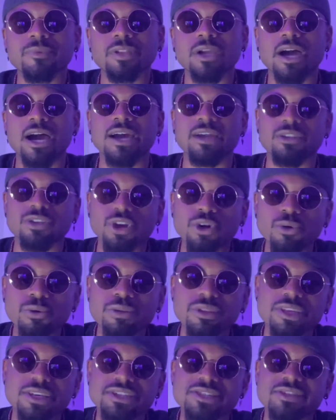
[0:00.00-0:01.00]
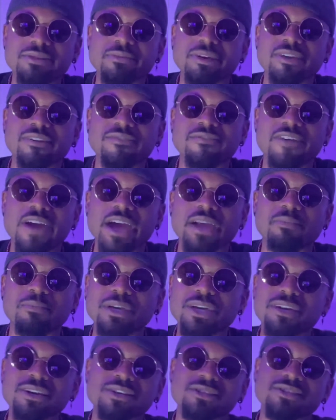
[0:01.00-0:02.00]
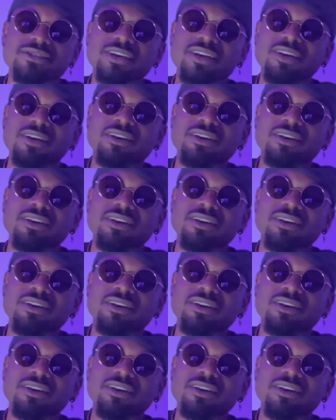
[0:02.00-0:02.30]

I know this to be a fact, because